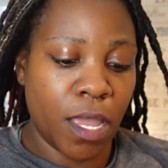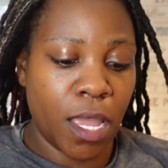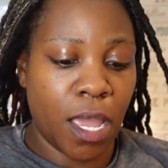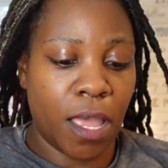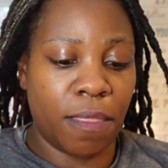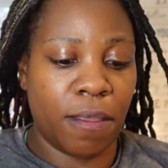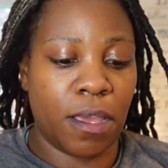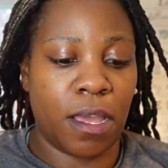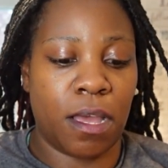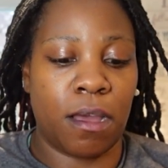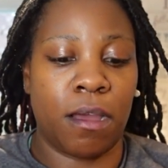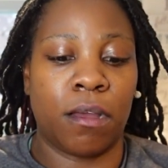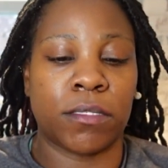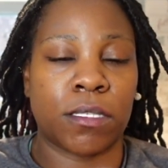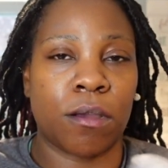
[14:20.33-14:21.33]
And then I
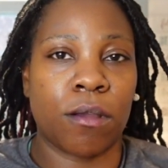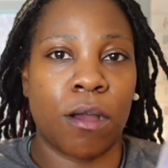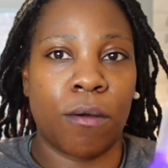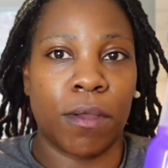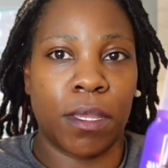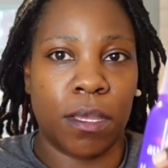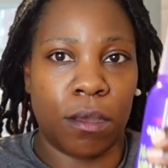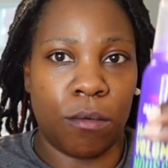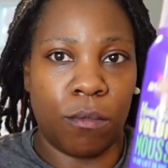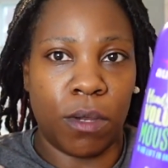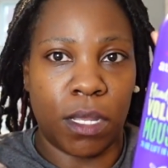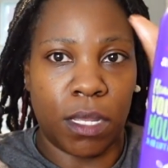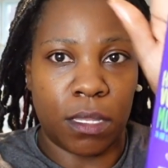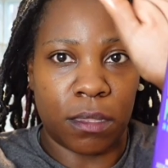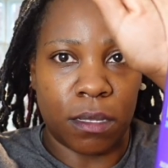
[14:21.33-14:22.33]
also go in
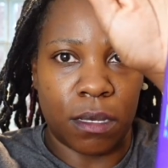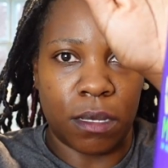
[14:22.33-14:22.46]
with